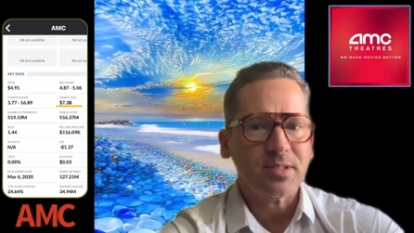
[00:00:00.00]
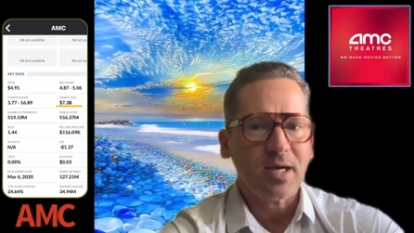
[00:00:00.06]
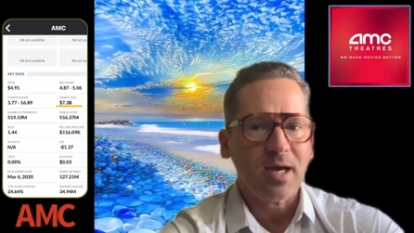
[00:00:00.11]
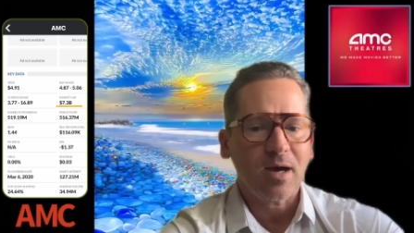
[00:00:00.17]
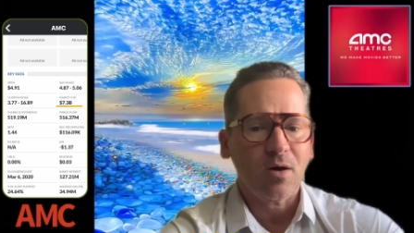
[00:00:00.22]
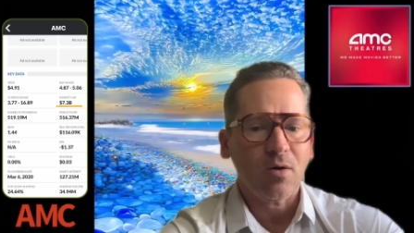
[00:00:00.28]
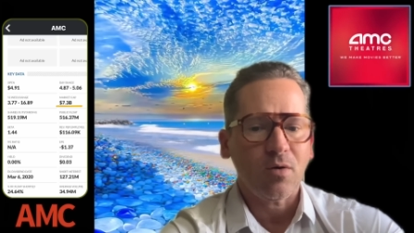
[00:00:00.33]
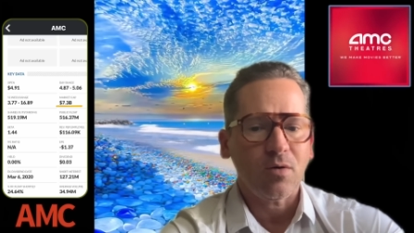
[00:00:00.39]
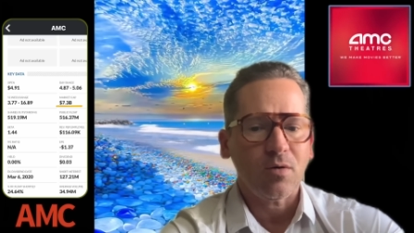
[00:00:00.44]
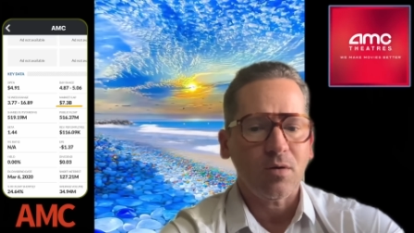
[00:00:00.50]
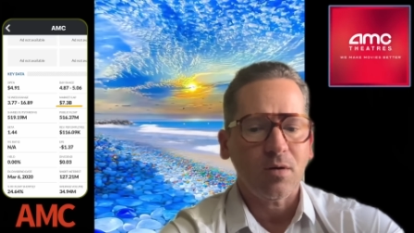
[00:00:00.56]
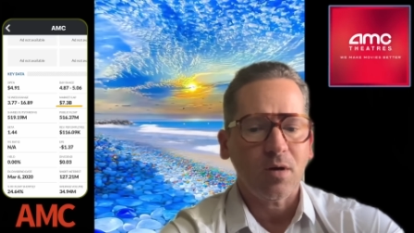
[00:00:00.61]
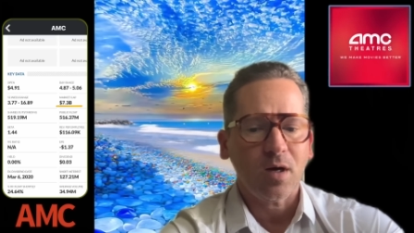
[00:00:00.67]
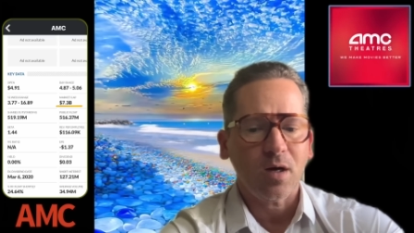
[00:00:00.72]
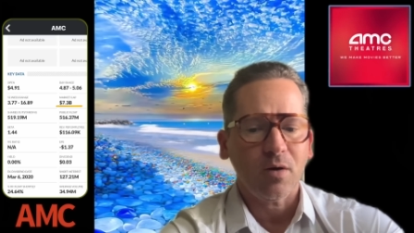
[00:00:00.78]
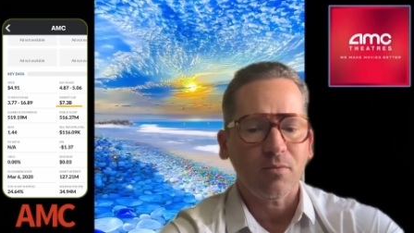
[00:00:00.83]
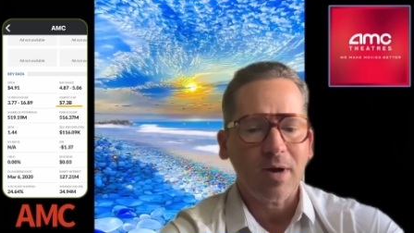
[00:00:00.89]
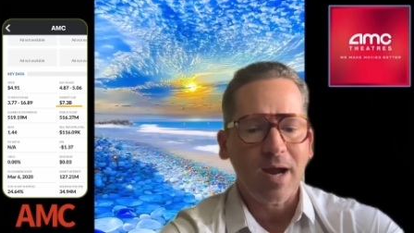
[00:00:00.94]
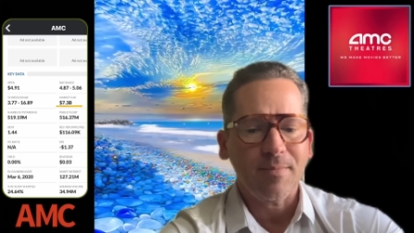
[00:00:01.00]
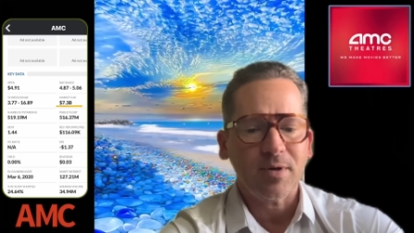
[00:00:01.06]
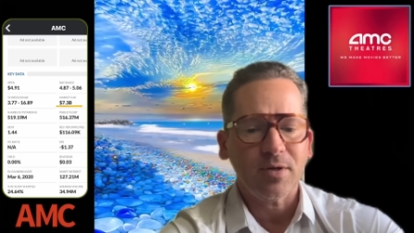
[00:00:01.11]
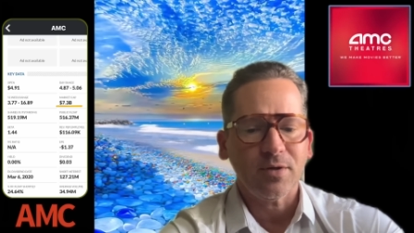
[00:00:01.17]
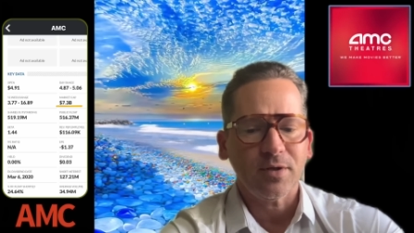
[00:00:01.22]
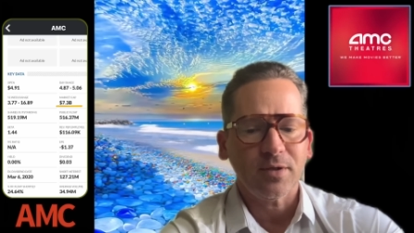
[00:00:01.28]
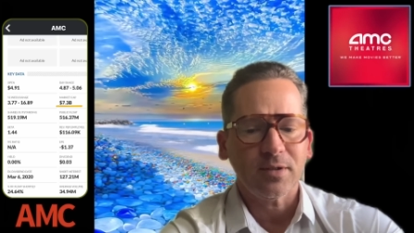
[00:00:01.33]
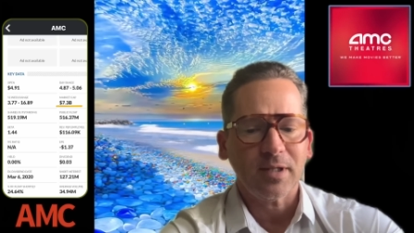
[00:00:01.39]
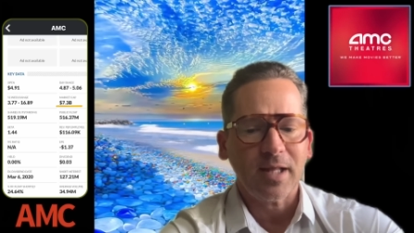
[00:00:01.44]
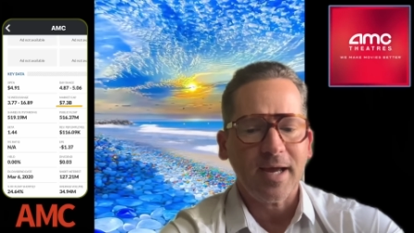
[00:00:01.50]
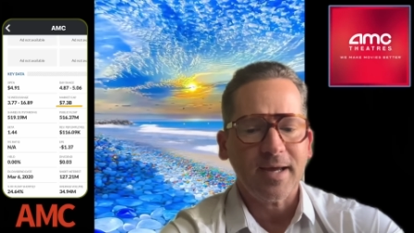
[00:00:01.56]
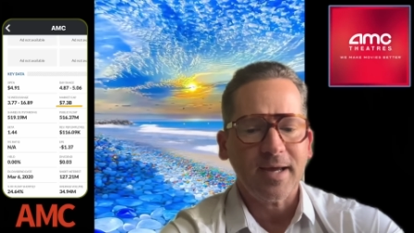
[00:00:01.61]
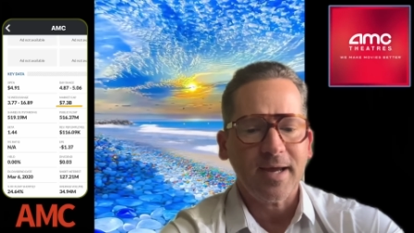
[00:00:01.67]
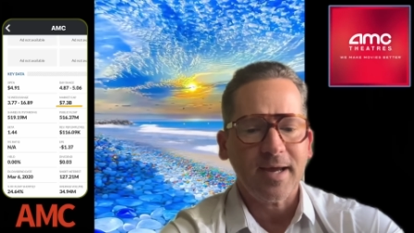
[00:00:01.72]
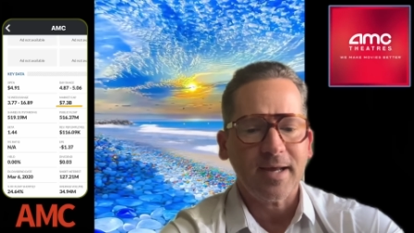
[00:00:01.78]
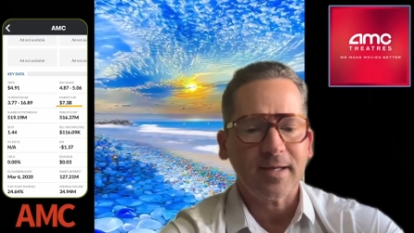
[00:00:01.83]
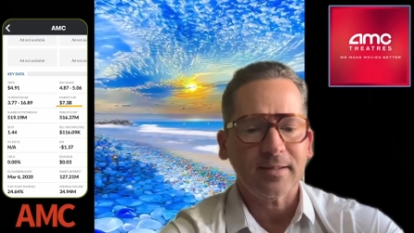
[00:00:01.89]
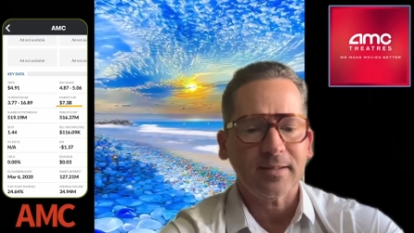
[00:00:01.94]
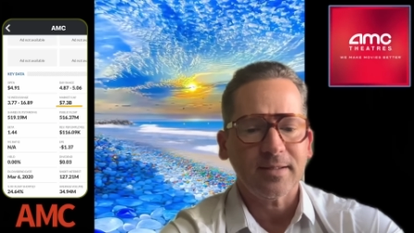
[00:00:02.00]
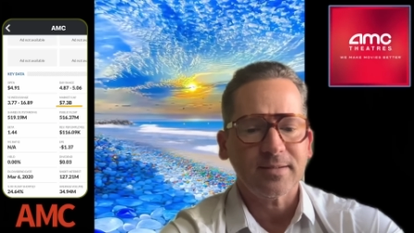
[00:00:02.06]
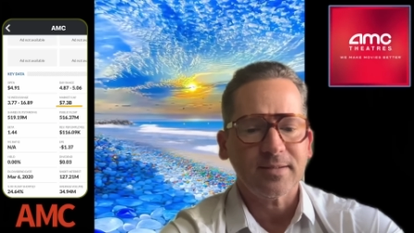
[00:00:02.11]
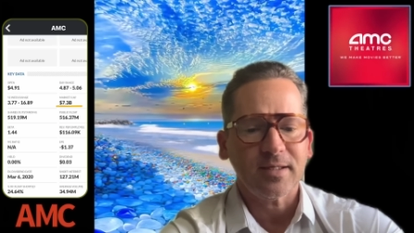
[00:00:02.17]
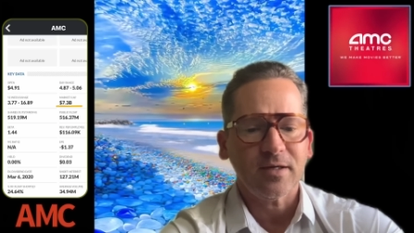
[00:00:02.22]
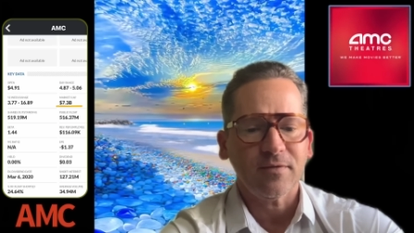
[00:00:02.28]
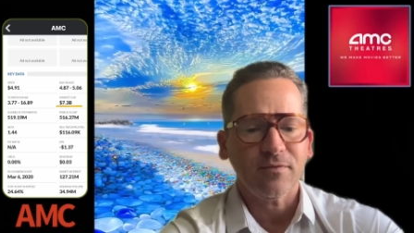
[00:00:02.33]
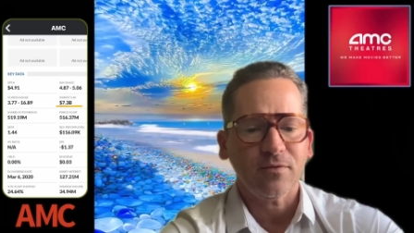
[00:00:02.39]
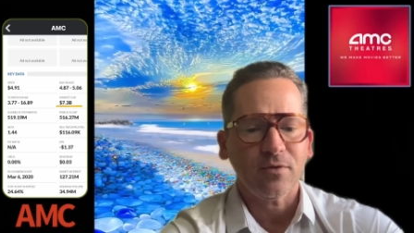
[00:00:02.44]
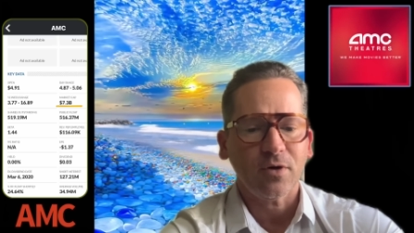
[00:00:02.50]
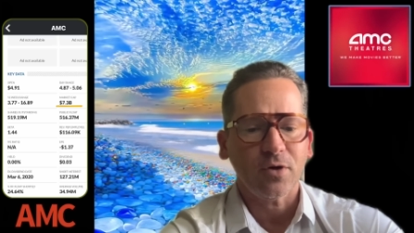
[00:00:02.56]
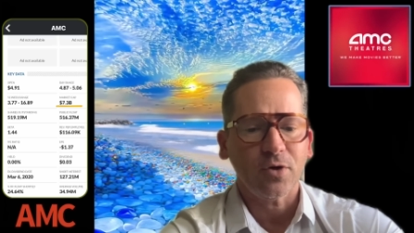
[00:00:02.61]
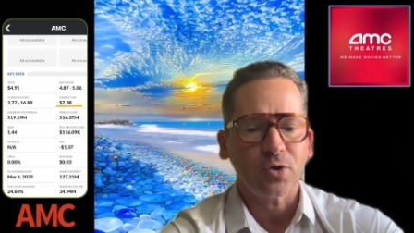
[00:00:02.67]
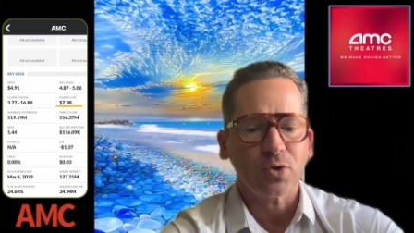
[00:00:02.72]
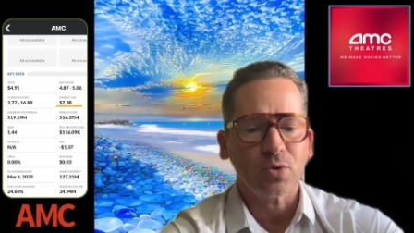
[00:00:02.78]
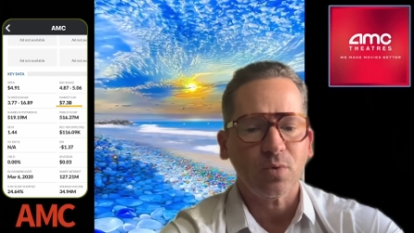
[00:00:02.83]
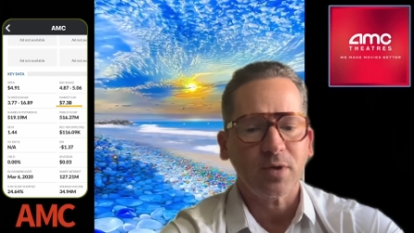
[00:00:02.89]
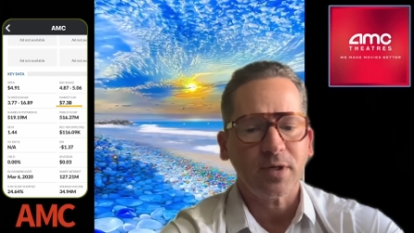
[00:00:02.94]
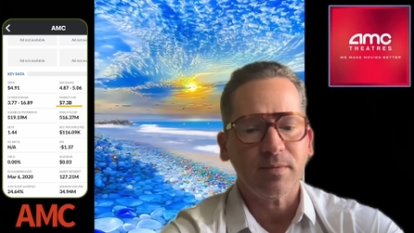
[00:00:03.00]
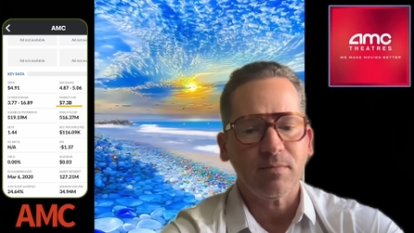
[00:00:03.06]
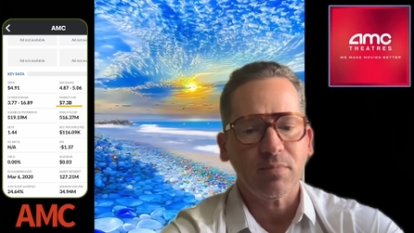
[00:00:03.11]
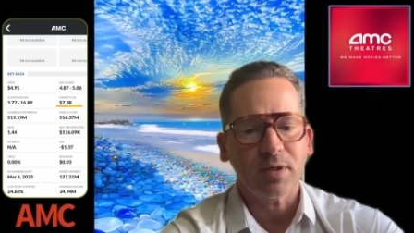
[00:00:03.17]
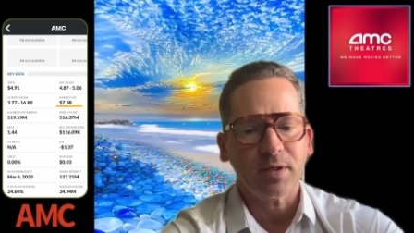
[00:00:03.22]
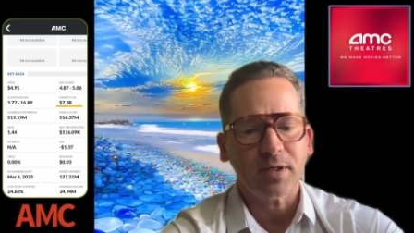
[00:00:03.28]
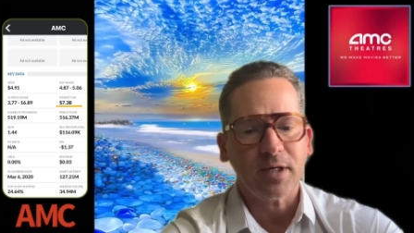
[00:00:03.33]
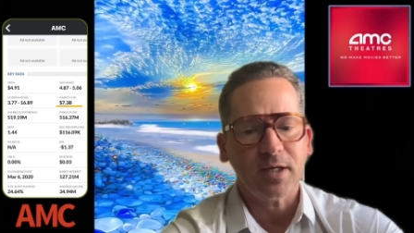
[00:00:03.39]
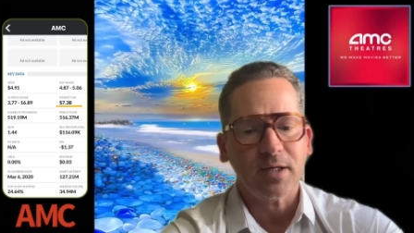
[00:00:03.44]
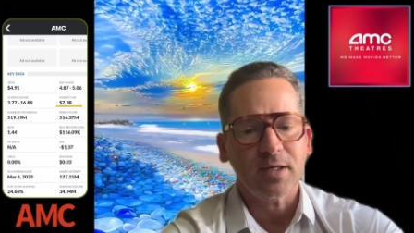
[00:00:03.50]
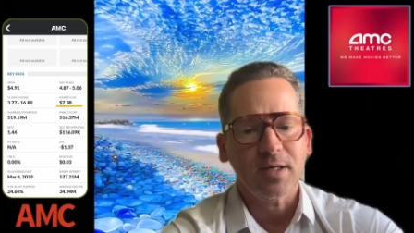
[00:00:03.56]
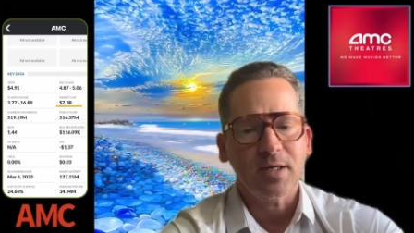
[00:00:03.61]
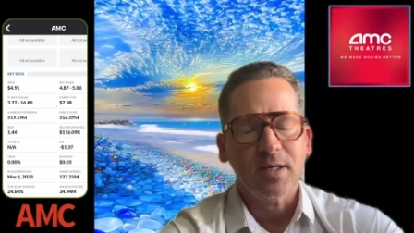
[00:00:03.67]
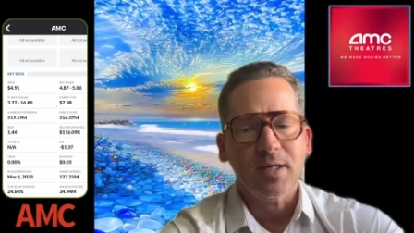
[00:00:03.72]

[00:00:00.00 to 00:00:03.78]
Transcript: how uh, Robinhood had it listed at 420 billion,